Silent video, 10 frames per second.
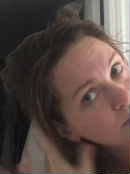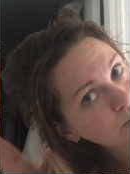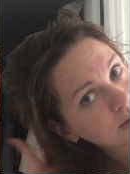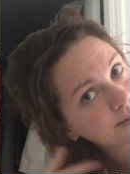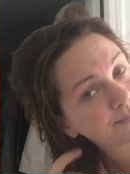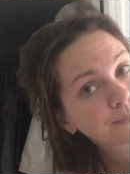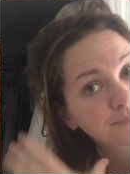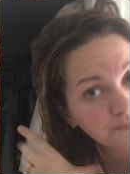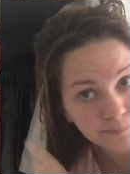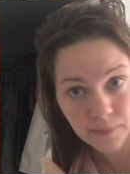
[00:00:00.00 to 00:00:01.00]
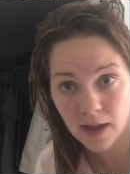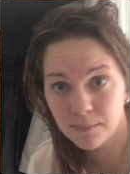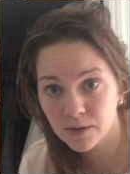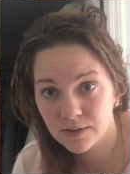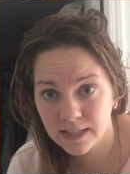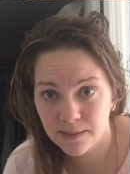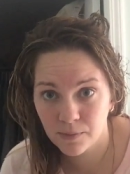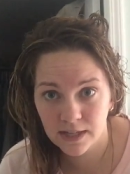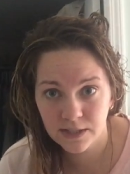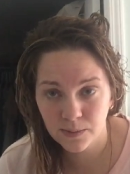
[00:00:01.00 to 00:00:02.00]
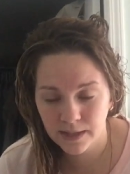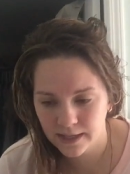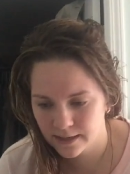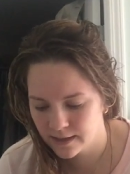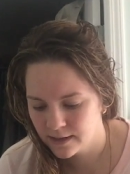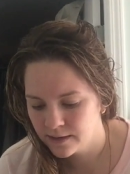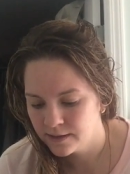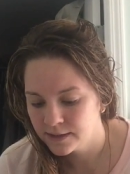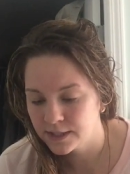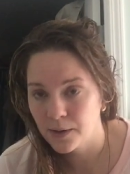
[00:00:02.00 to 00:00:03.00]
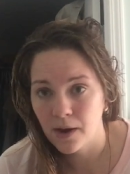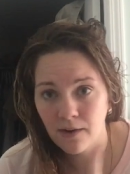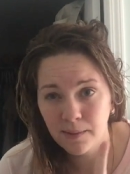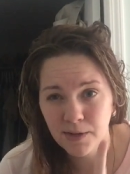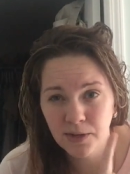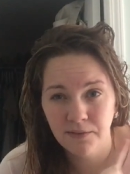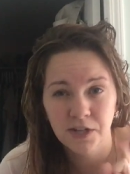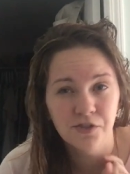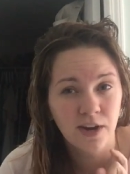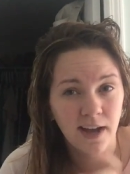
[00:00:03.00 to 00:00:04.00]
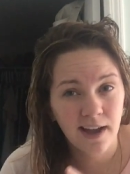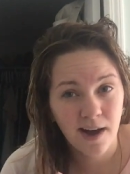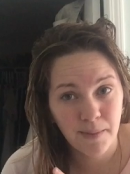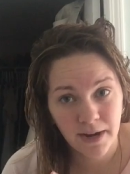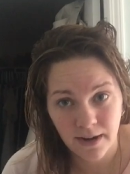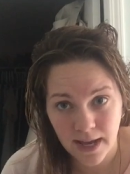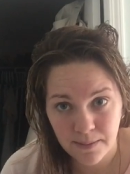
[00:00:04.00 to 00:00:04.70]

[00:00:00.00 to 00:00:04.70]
whew, I've been really impressed with it. So I recommend you give it a try. I got mine on